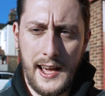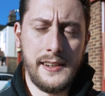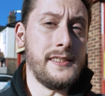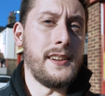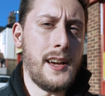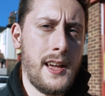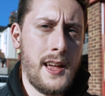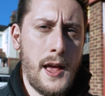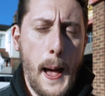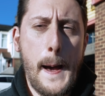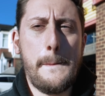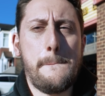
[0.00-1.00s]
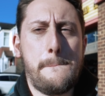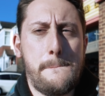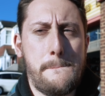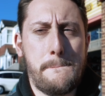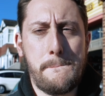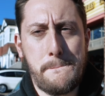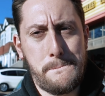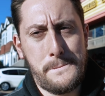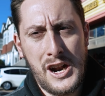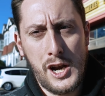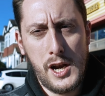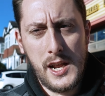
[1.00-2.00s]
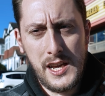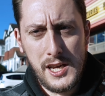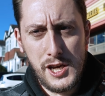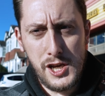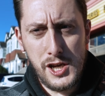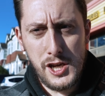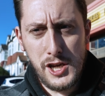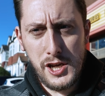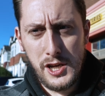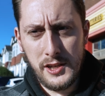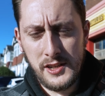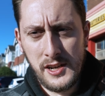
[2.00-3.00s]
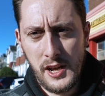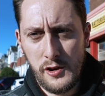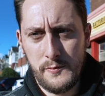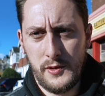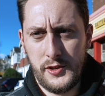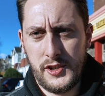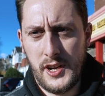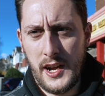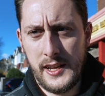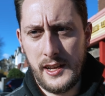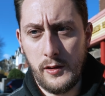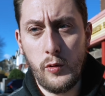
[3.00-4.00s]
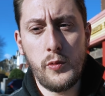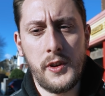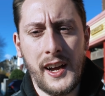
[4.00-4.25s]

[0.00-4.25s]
And please, nope, not shiny. Oh,